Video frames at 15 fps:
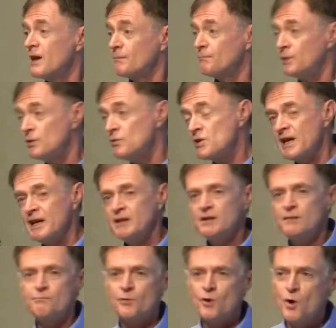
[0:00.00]
like butane
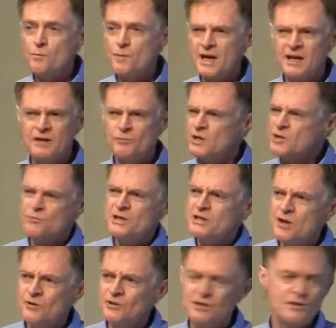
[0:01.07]
and propane, which we
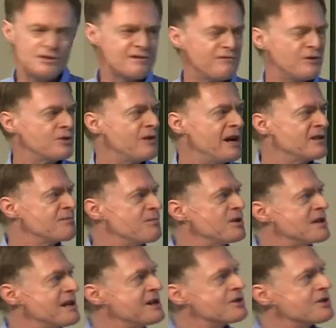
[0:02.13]
don't use for
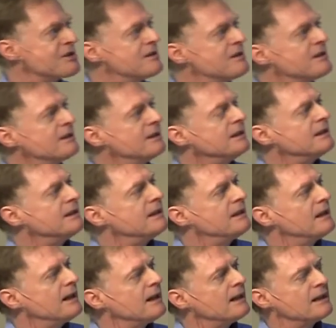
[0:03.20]
transportation,
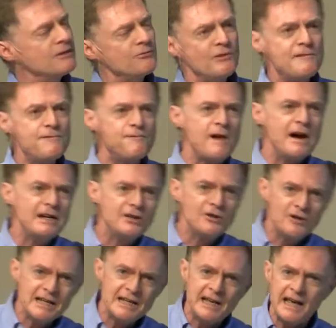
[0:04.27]

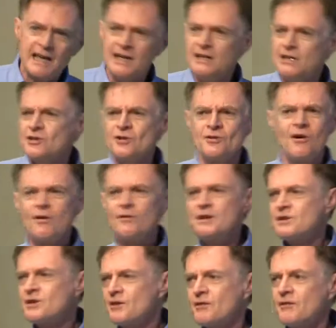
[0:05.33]
refinery gains and all
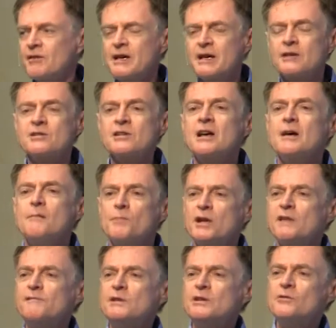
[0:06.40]
these other things. But
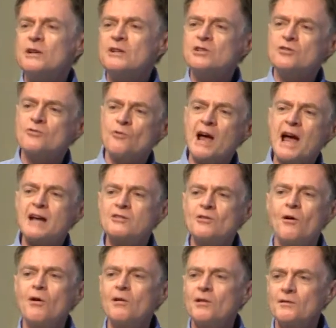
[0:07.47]
if you extract
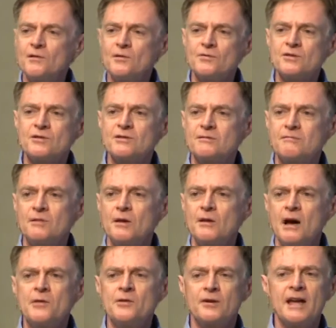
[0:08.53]
all of those
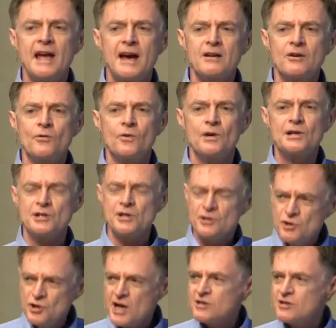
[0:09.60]
other categories and
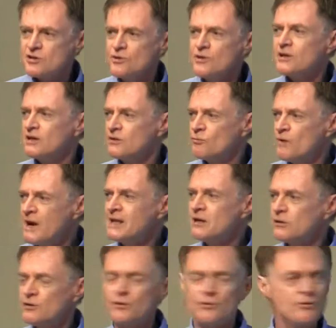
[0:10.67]
just look at
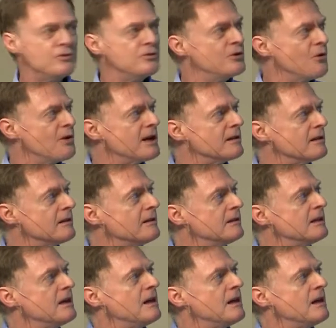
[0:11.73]
regular crude oil,